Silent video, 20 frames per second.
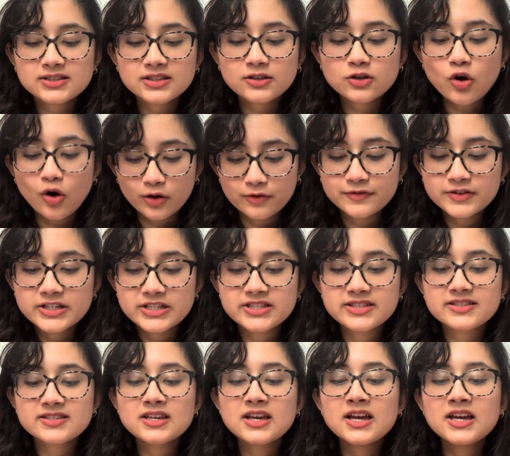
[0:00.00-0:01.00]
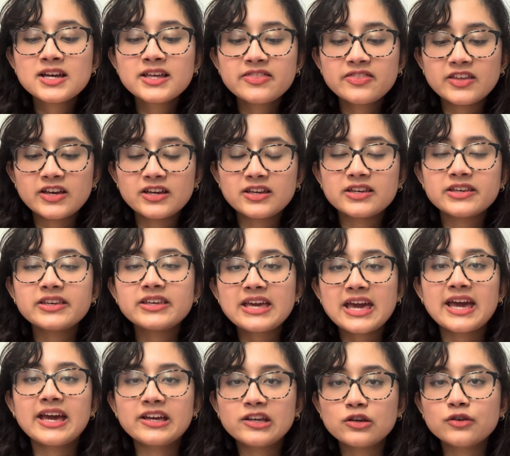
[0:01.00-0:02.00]
confidence that,
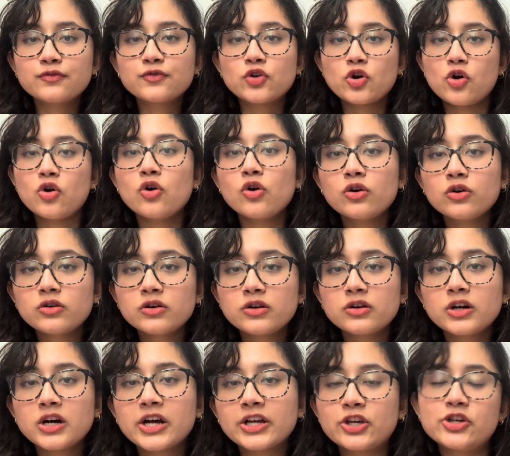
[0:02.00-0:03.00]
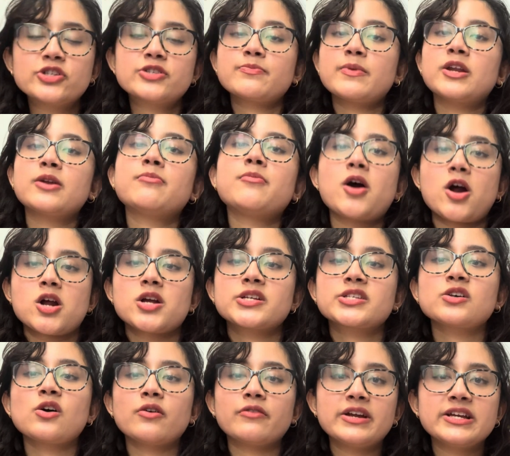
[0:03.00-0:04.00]
yeah, you've got a good amount of marks
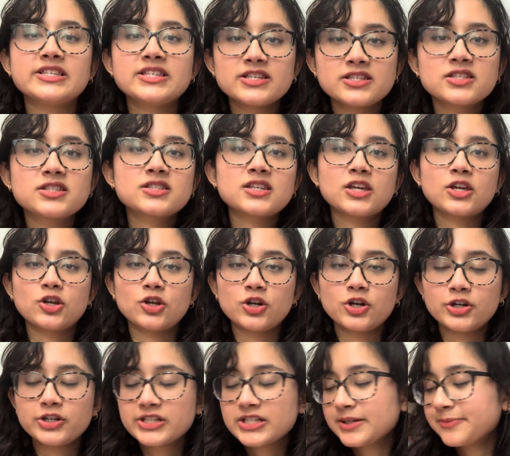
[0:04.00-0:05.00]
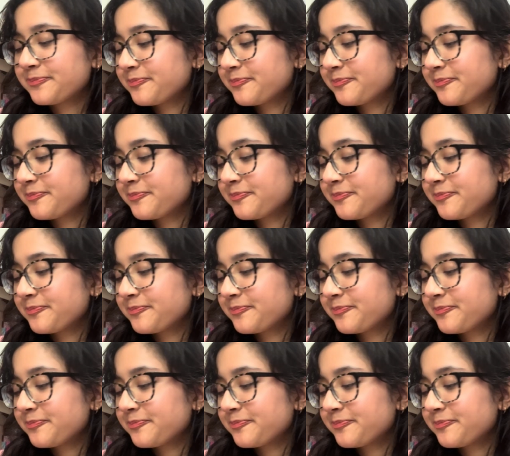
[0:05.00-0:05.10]
already secured.